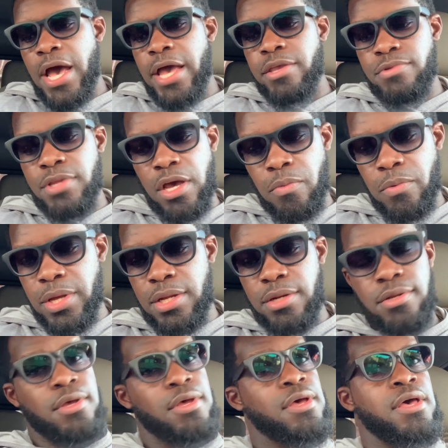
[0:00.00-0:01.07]
you dealt with it.
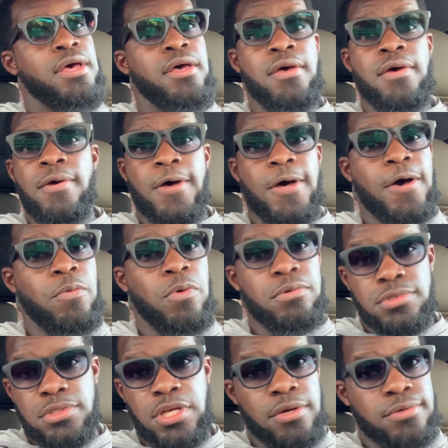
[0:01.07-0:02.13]
What were
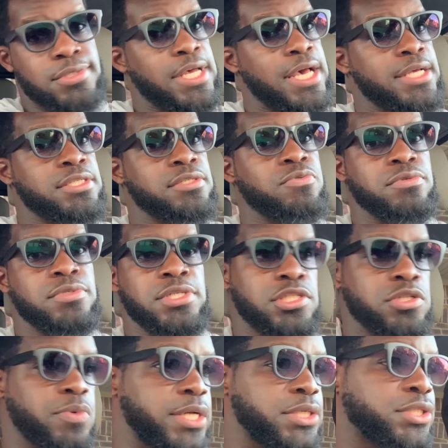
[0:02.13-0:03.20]
the circumstances? What was the
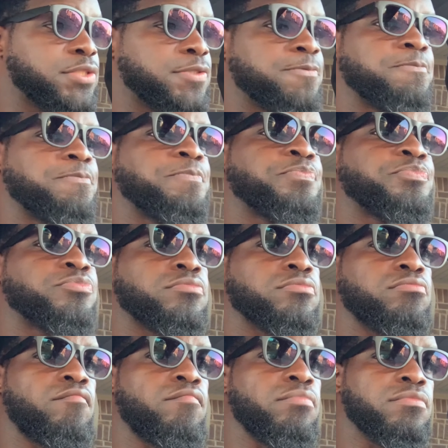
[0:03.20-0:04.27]
situation?
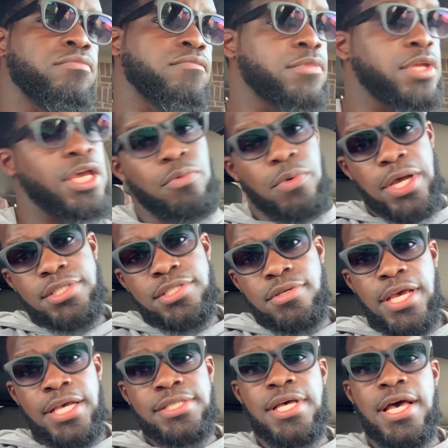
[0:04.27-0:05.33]
Anyway, till
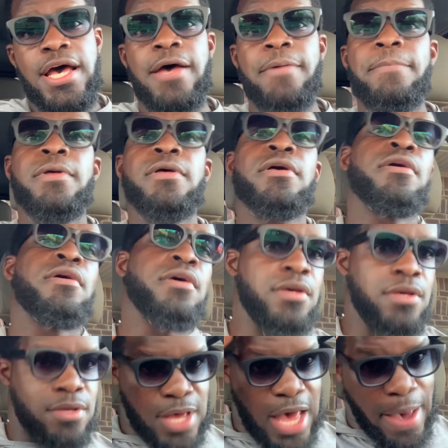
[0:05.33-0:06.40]
next time.
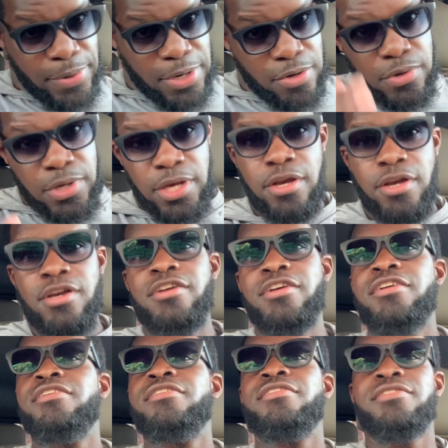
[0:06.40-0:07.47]
Happy New Year.
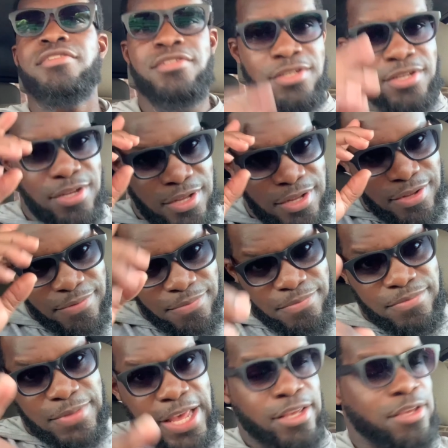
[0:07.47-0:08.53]

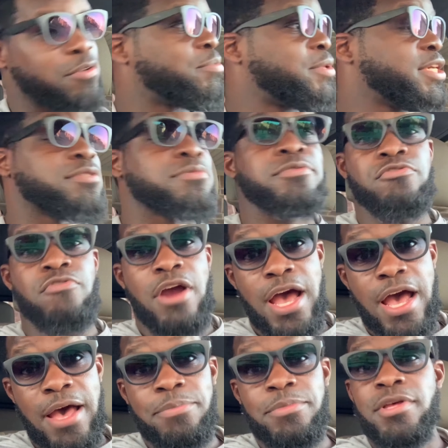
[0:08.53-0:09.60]
Thank you. Please
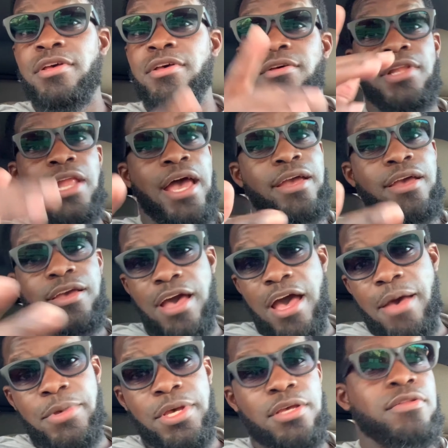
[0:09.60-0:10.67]
subscribe, like,
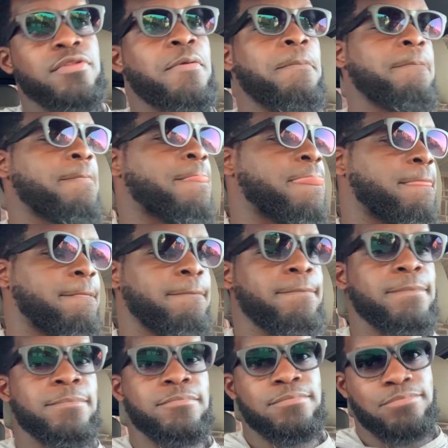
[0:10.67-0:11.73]
comment.
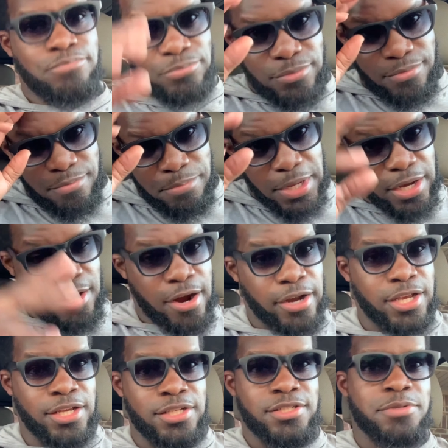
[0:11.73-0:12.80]
Me and Car
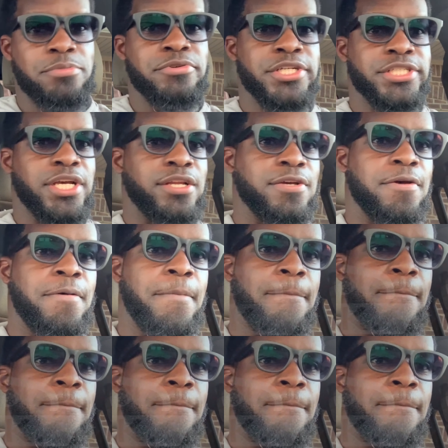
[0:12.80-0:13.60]
Keys. Appreciate it.